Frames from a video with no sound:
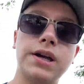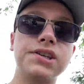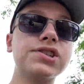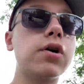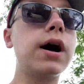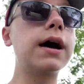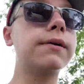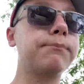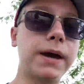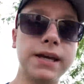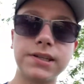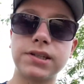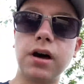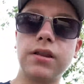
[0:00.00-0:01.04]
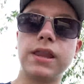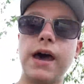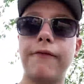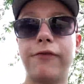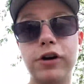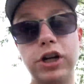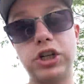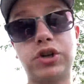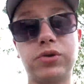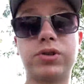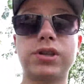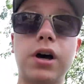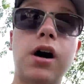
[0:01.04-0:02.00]
so based on that footage you
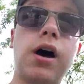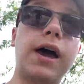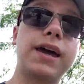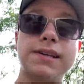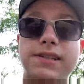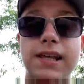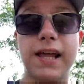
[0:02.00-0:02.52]
saw, I guess that